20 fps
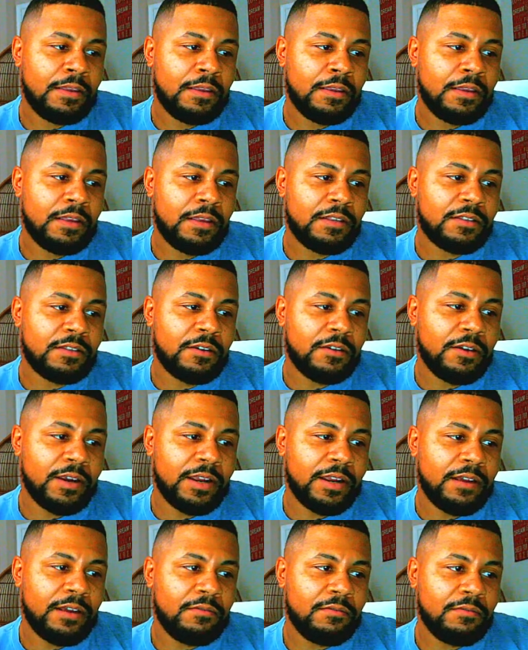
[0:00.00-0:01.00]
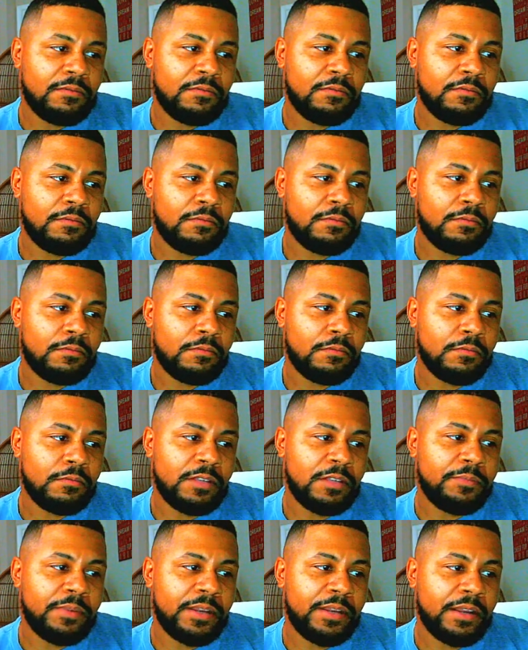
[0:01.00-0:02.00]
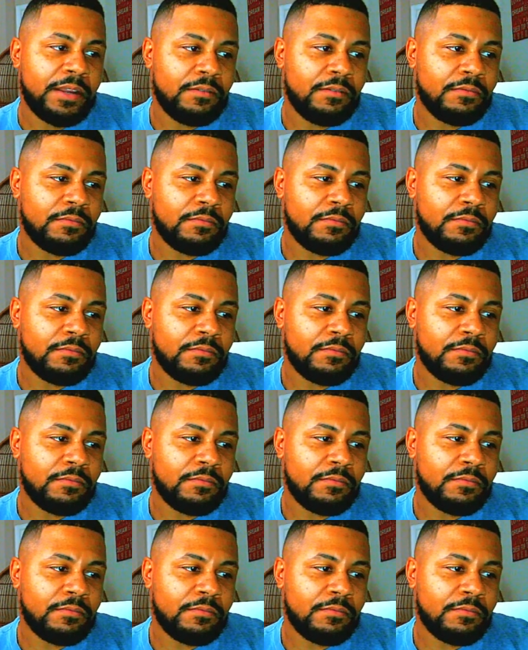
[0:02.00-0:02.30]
Is Kirk out? He's been out?